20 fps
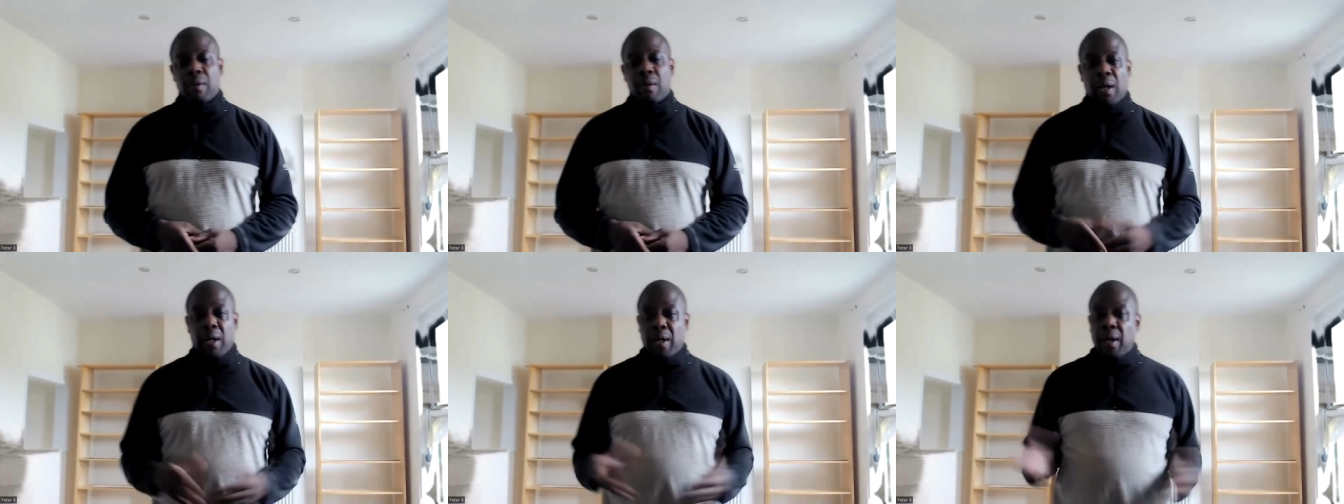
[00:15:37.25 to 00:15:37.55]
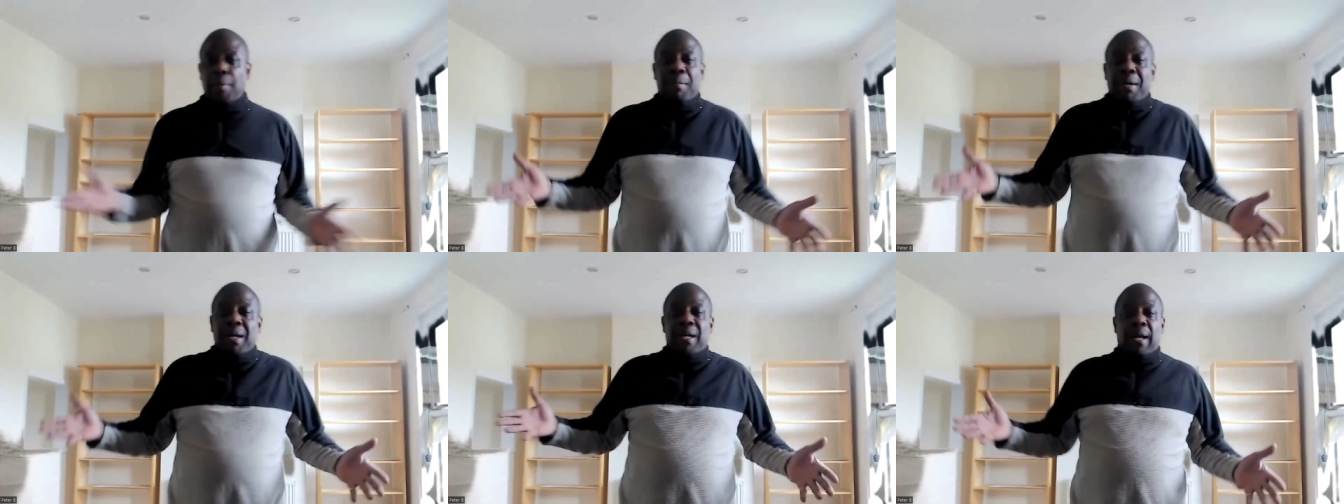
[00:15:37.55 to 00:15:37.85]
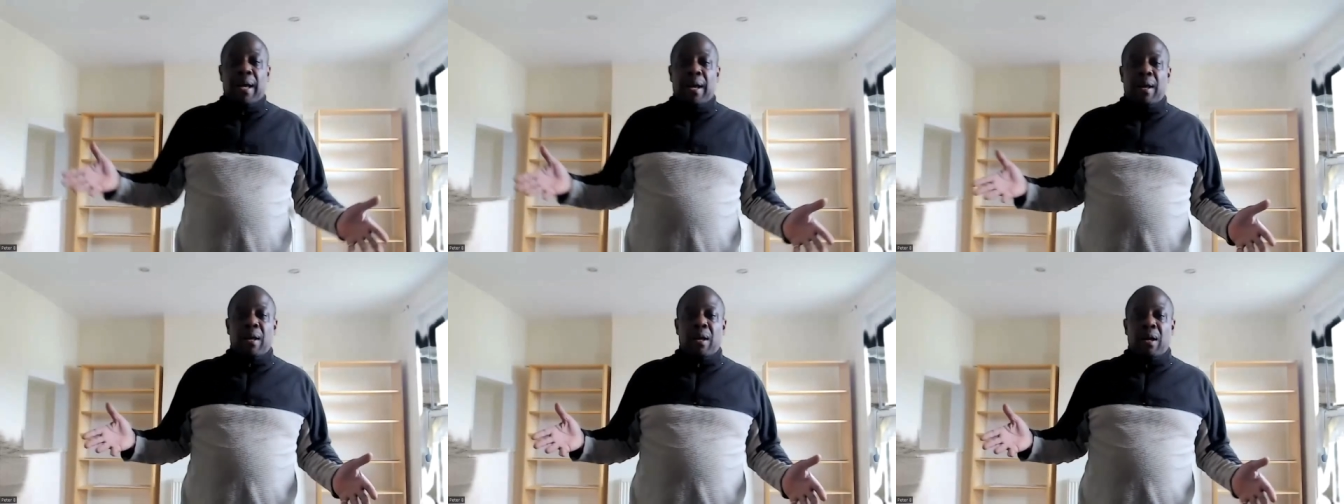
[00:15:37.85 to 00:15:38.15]
And I mean
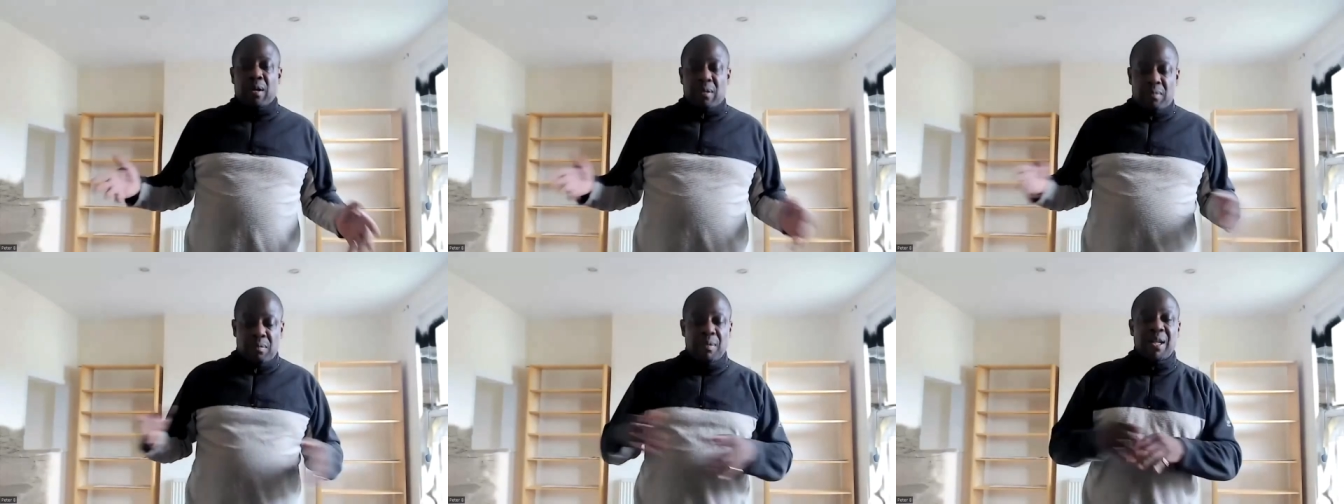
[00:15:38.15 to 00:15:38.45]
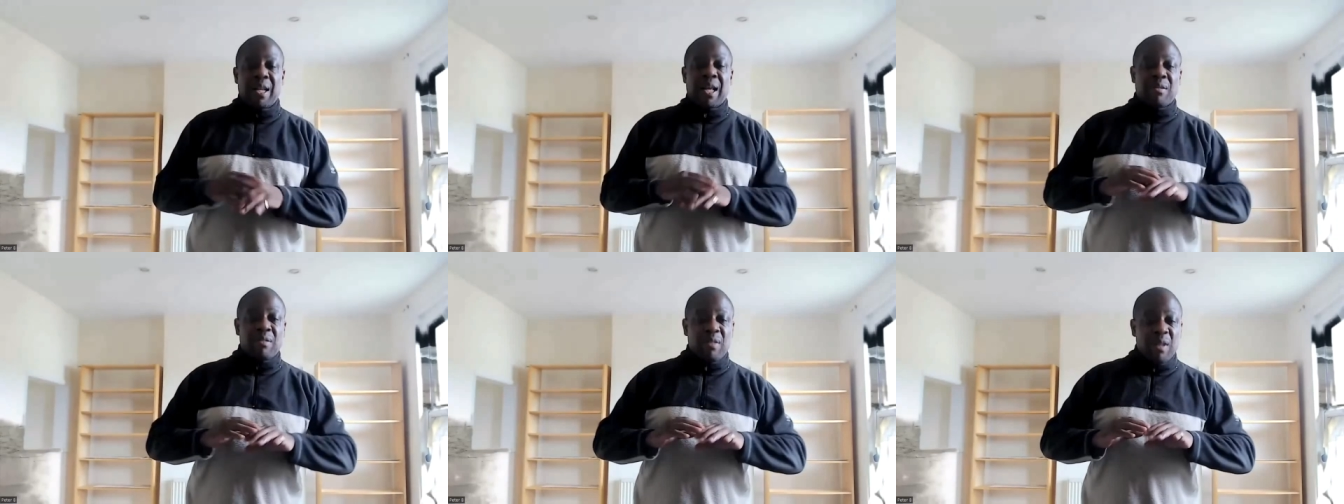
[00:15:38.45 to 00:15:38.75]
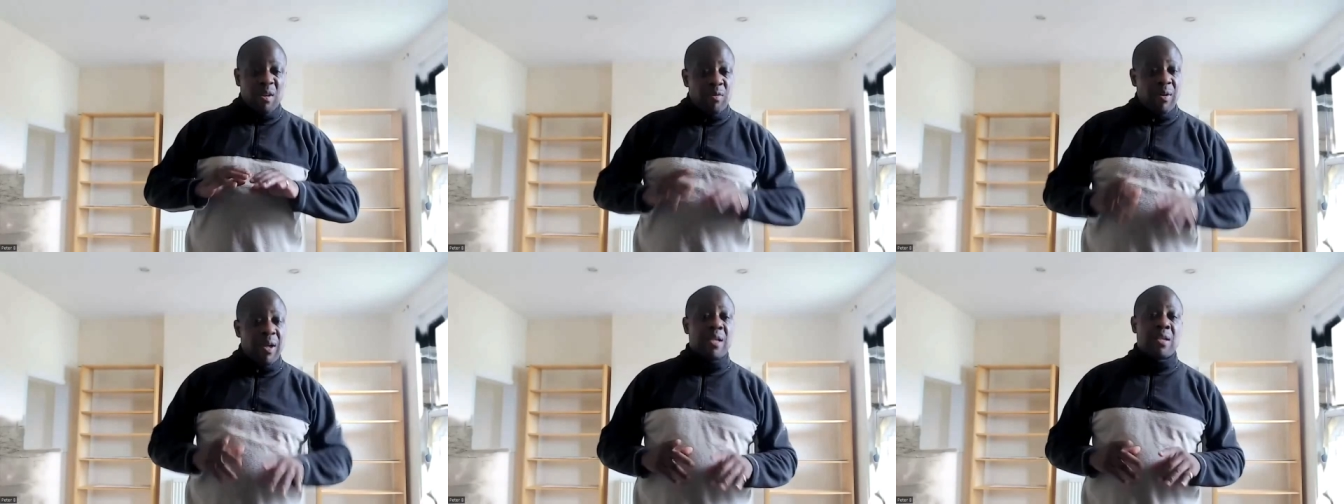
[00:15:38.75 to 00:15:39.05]
that. I mean that
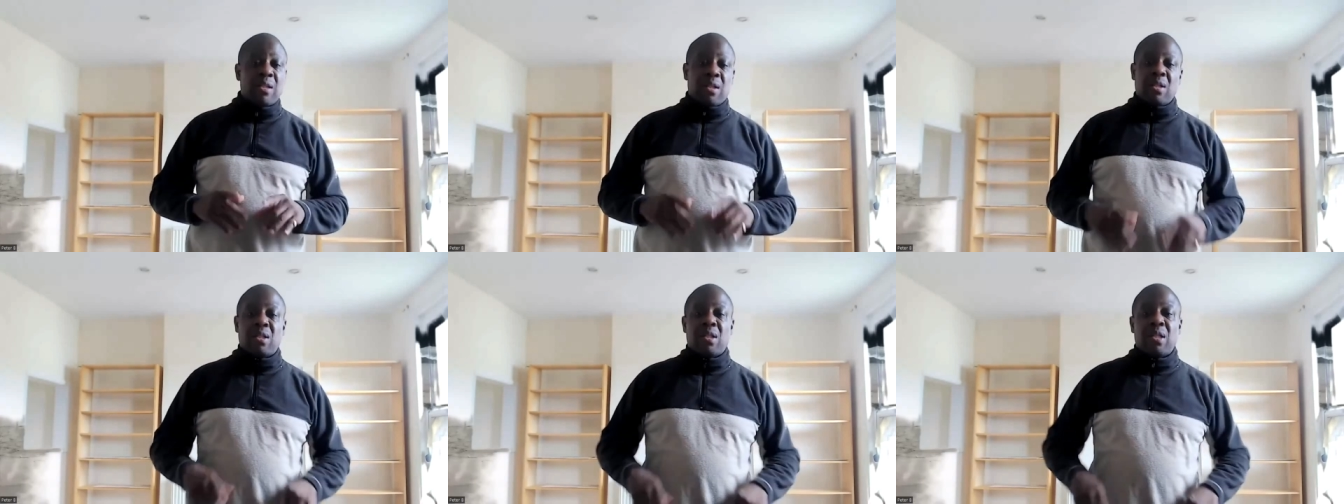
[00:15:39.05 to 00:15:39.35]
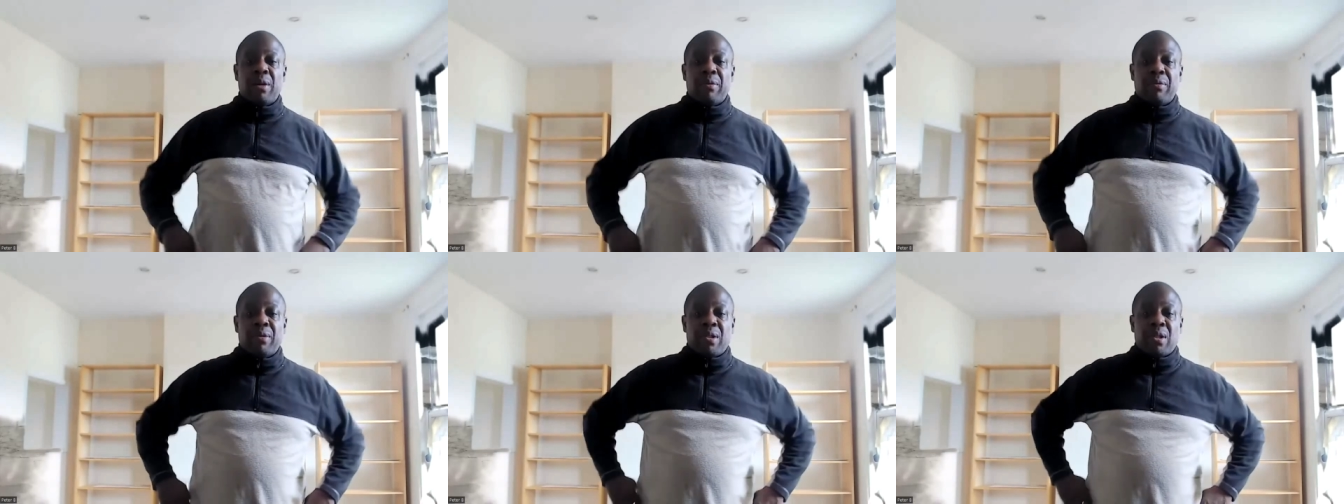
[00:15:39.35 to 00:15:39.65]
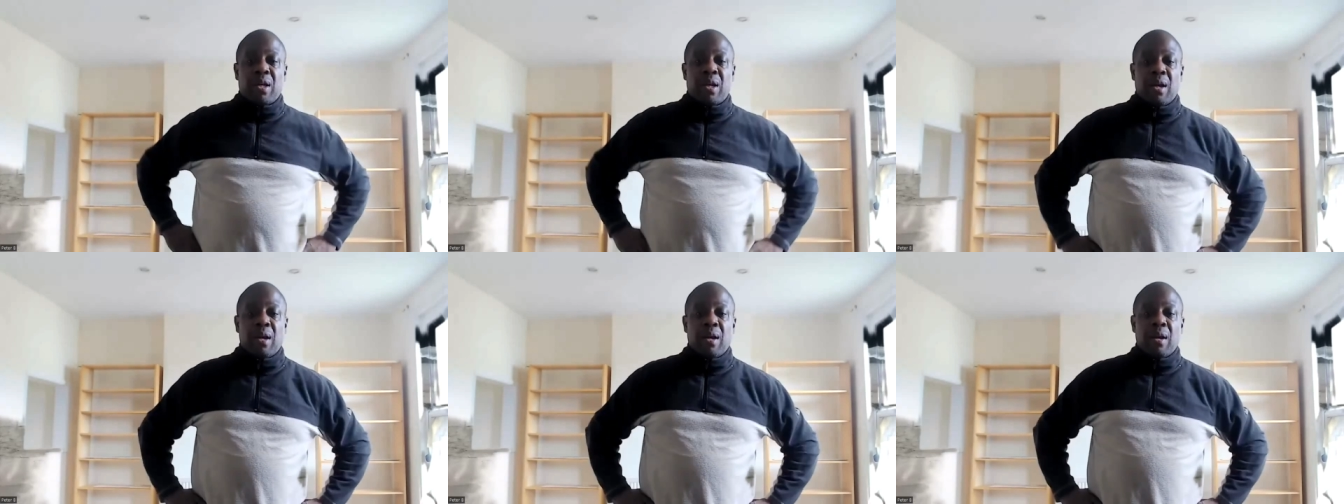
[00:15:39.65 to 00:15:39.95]
in great
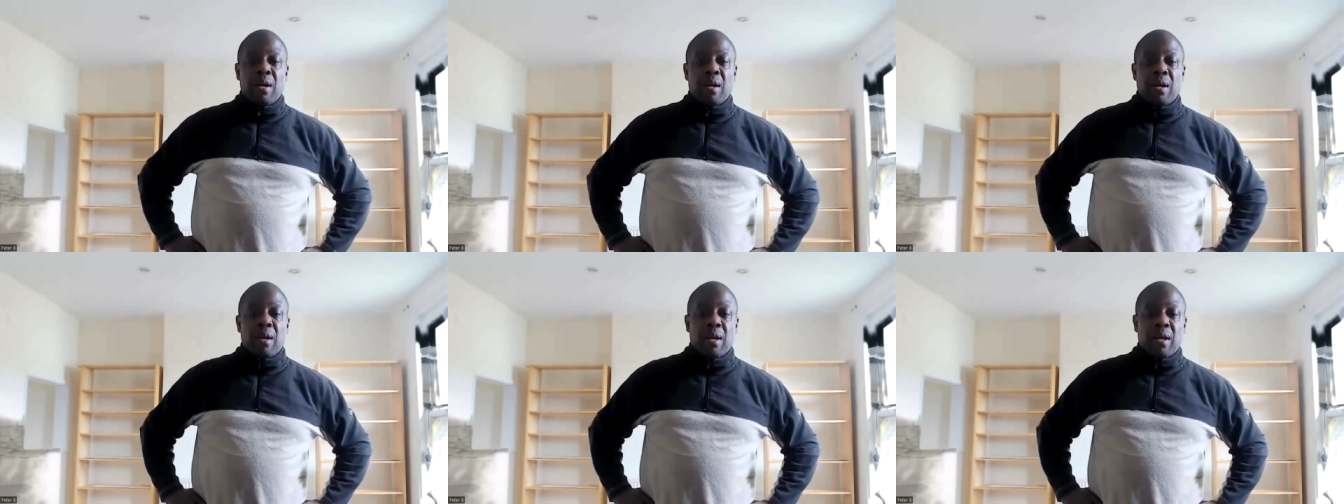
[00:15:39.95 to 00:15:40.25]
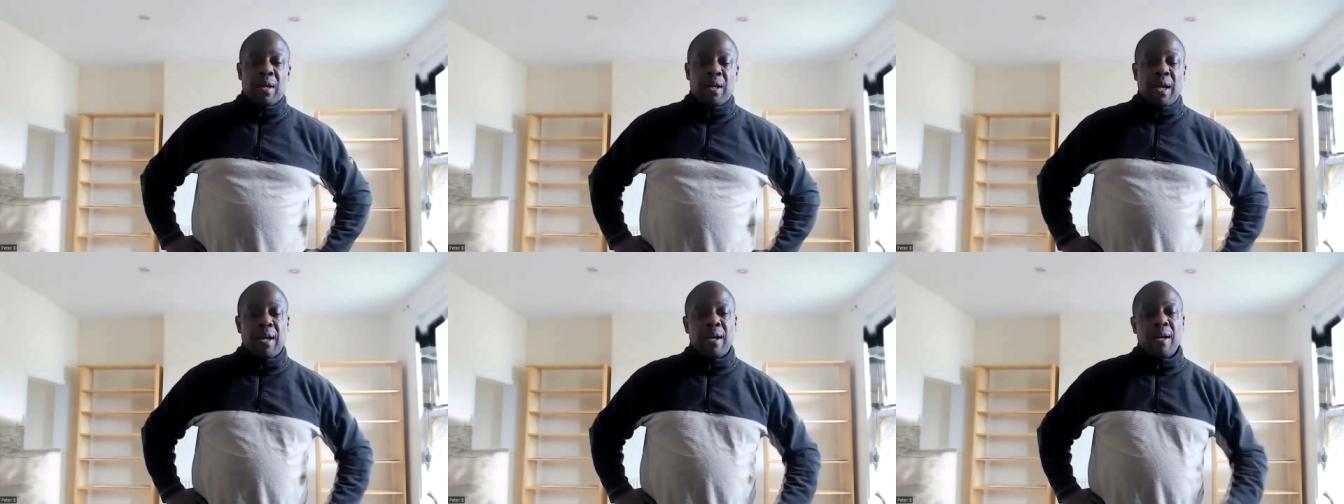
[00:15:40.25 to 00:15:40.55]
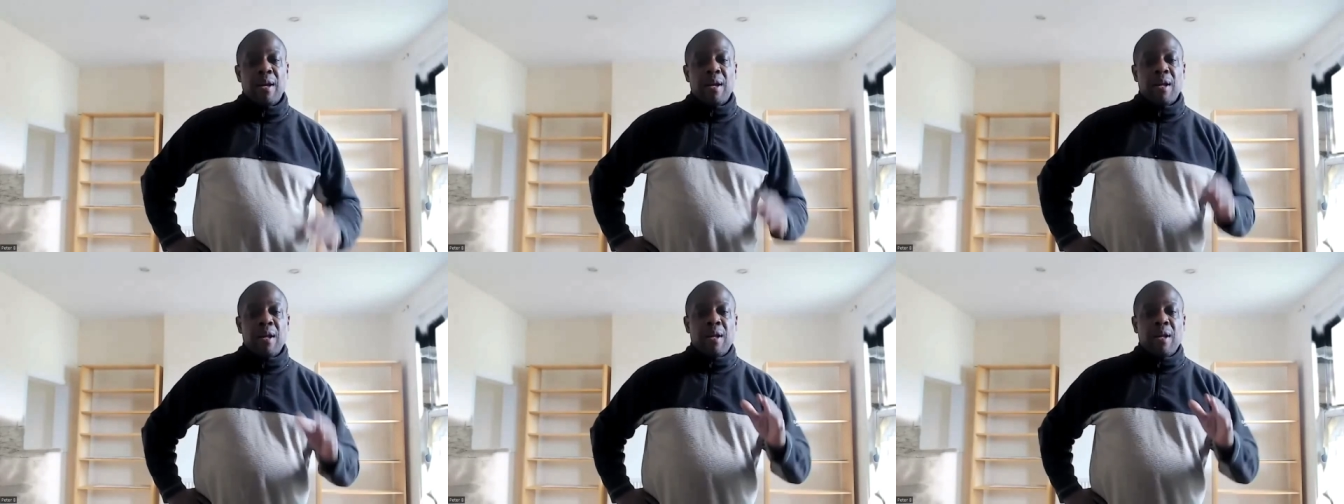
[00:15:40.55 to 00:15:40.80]
sincerity. Okay.